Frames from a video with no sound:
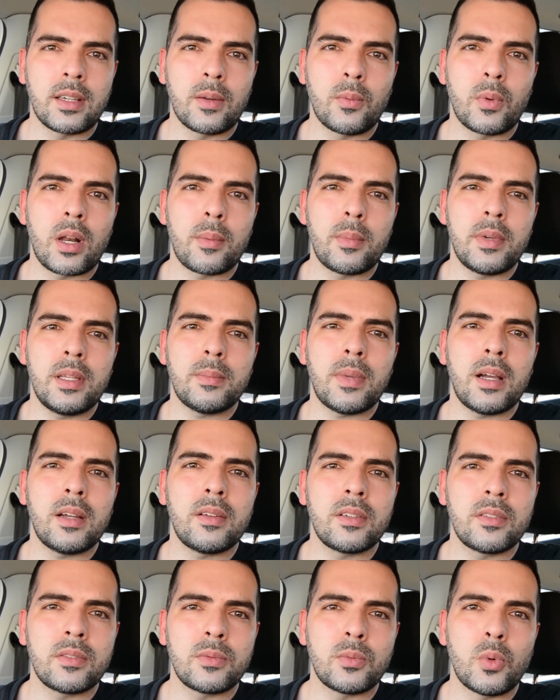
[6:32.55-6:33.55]
And what I mean by
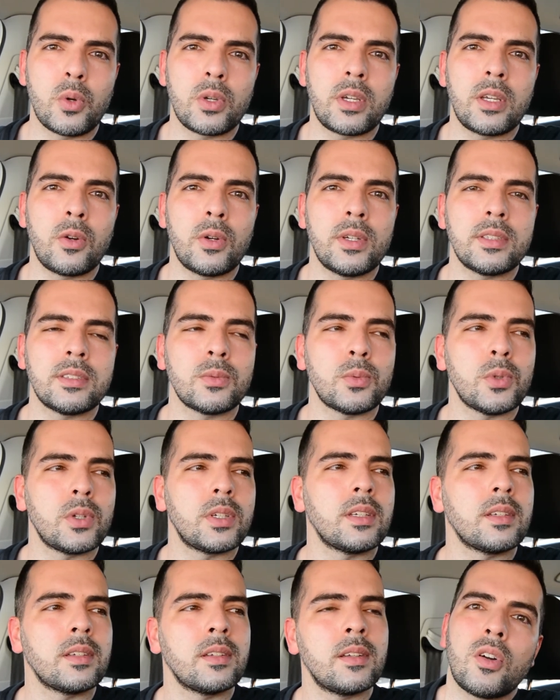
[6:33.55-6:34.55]
working or isn't
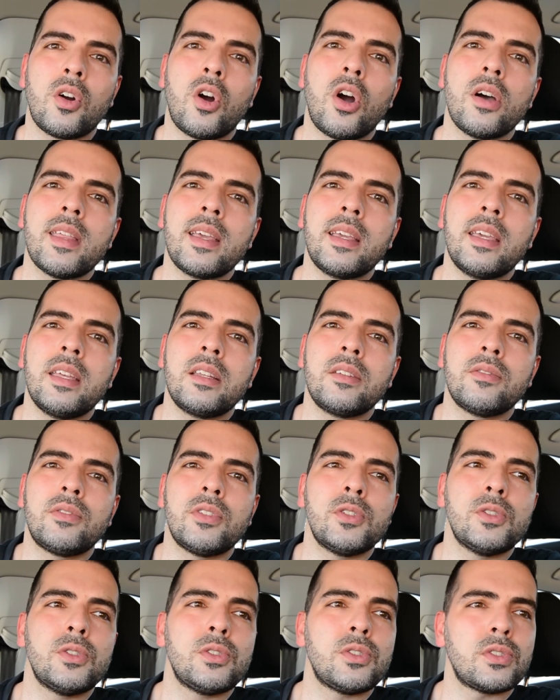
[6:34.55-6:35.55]
working, are they getting
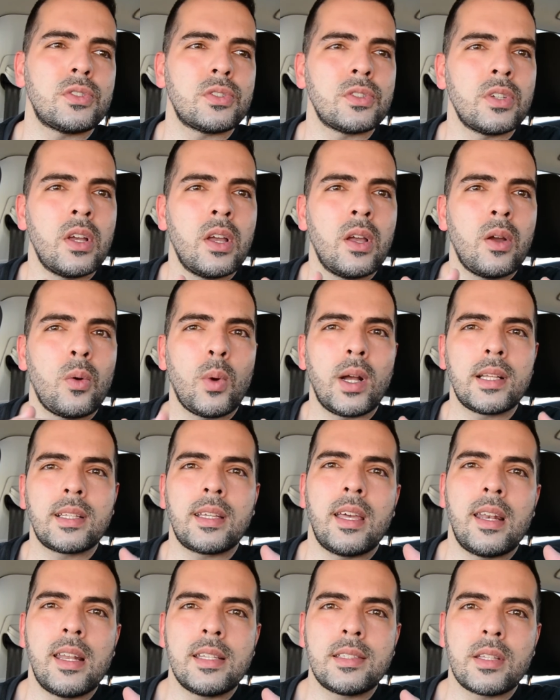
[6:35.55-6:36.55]
views? What
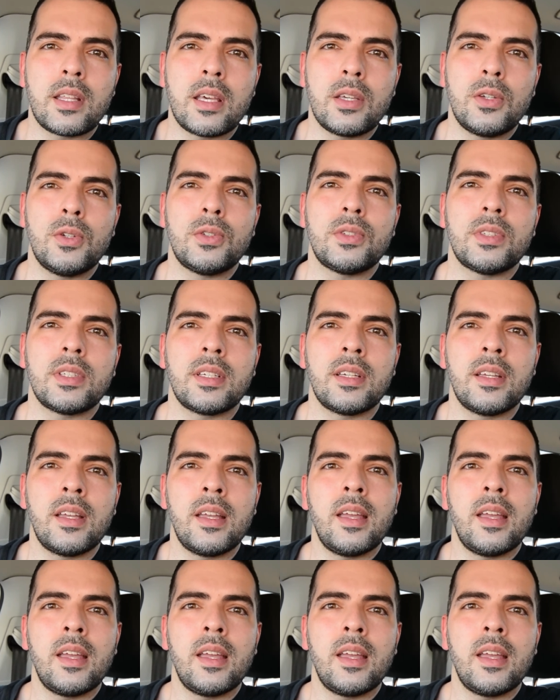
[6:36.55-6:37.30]
colors are they using?